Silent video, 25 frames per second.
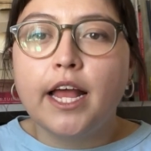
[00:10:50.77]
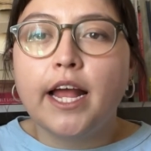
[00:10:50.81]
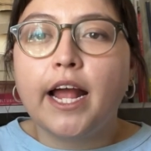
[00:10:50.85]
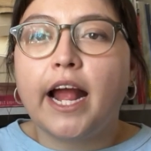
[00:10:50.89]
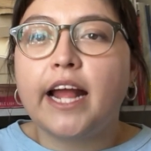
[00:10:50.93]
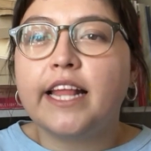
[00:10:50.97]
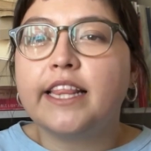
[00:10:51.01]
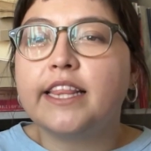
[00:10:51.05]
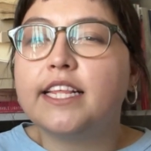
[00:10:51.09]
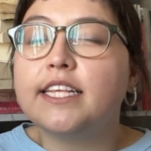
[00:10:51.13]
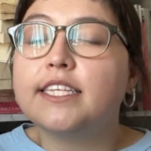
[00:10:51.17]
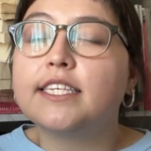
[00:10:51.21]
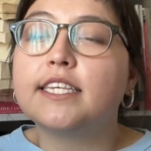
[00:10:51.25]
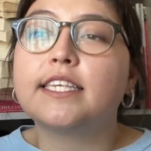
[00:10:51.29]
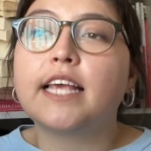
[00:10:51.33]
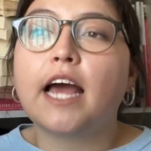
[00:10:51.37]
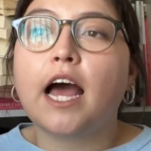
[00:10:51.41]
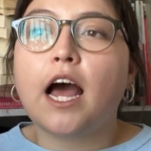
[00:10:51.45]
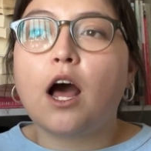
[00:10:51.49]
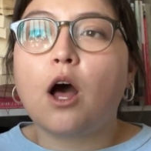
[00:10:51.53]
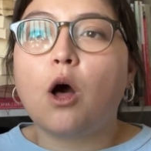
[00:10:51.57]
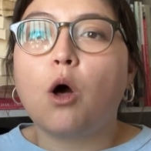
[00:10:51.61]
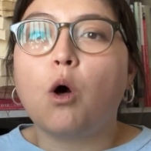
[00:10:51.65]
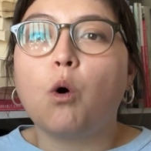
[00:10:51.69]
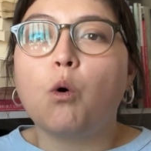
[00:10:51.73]
and this is
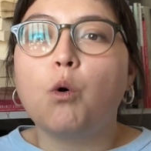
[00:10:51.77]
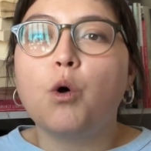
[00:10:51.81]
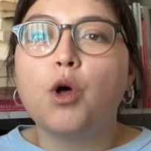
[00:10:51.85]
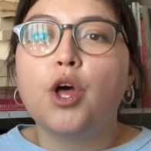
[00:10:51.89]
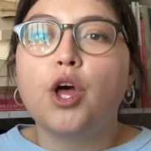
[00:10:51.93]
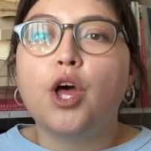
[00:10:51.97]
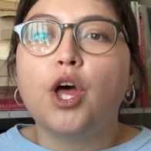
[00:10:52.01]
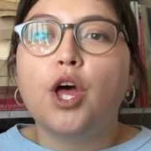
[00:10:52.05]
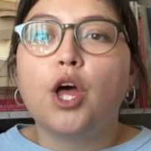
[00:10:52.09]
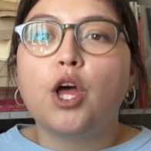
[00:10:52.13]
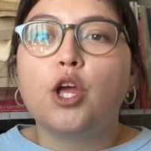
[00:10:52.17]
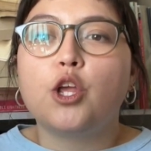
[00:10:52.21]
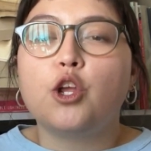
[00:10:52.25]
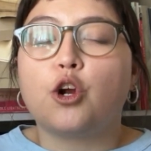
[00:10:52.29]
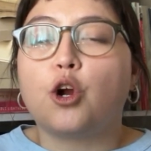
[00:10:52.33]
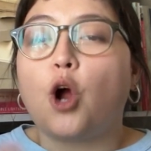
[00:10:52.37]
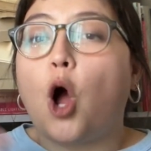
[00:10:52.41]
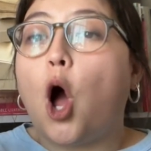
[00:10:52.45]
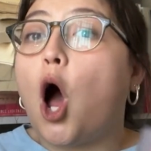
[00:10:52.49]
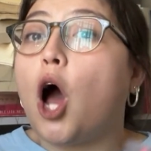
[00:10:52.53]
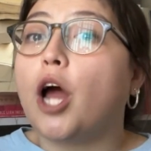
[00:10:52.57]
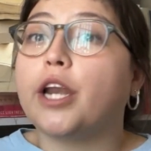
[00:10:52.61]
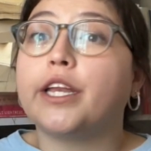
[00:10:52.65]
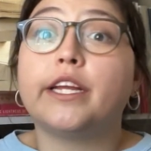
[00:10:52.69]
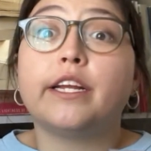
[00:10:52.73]
how your
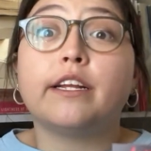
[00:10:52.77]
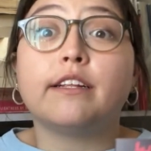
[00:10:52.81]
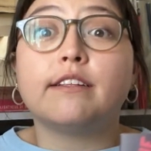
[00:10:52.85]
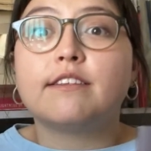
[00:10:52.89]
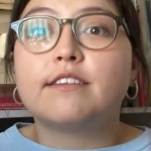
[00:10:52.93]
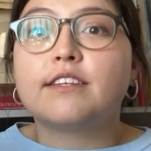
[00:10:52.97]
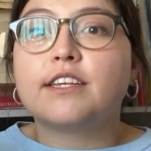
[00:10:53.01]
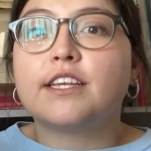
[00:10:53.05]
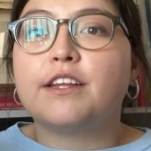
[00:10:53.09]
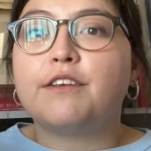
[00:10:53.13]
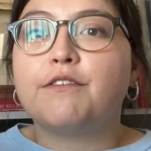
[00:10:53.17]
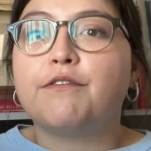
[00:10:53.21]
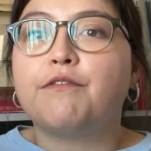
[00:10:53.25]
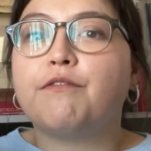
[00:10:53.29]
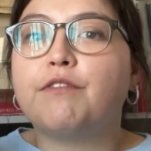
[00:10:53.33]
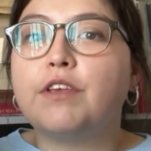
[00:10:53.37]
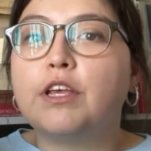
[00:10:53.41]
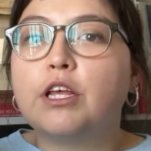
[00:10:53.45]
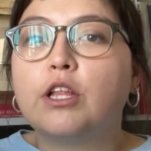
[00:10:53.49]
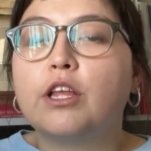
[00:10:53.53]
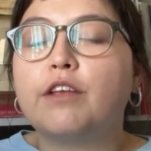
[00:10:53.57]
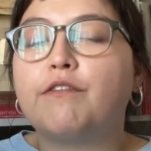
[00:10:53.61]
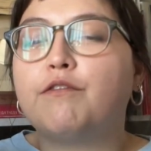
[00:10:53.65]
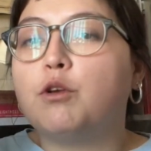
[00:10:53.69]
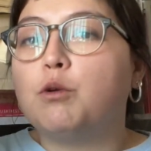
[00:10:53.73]
audience can
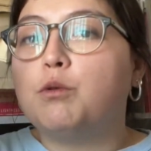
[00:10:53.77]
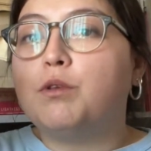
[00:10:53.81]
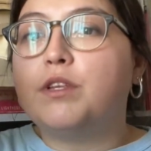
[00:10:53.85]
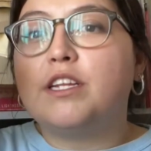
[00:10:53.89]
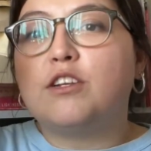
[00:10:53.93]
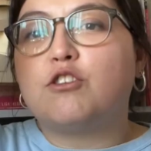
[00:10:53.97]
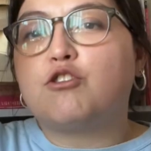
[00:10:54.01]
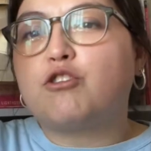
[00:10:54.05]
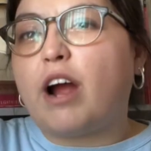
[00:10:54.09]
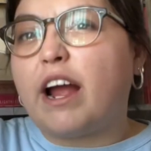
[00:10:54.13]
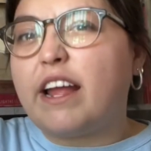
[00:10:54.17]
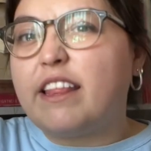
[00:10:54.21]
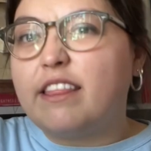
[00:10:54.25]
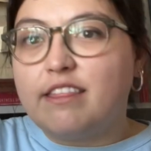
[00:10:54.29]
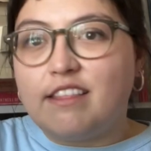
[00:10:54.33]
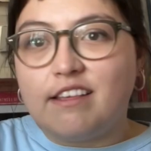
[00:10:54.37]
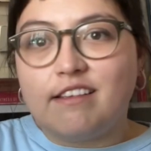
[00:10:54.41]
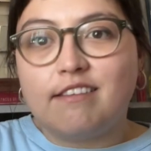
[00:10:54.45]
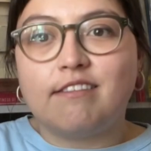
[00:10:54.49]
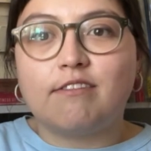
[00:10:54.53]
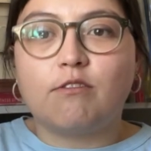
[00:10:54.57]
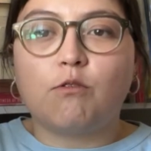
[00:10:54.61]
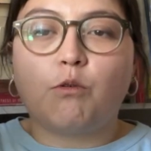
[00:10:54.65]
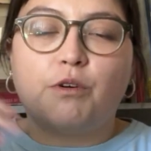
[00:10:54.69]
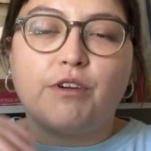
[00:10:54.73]
feel if you tried
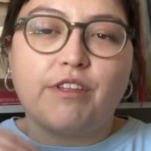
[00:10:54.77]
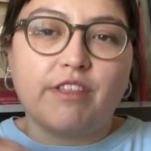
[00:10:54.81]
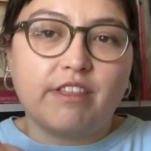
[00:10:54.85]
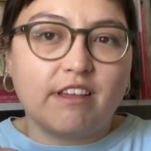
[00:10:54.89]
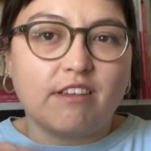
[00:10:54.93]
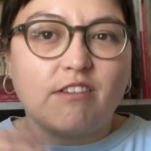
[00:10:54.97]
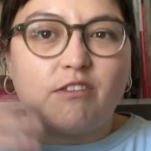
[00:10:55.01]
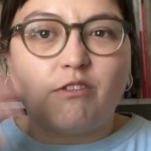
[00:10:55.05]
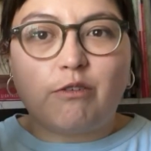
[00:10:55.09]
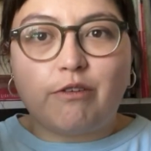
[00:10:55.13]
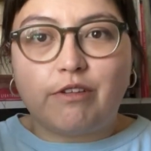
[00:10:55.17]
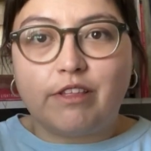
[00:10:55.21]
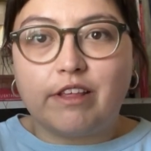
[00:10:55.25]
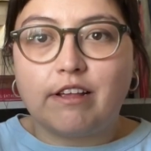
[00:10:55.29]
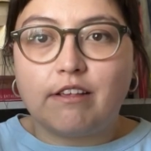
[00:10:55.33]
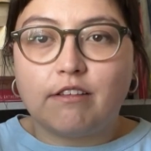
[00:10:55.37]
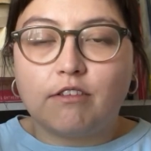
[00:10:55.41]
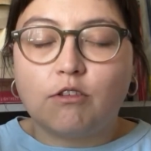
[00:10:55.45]
this or this or this.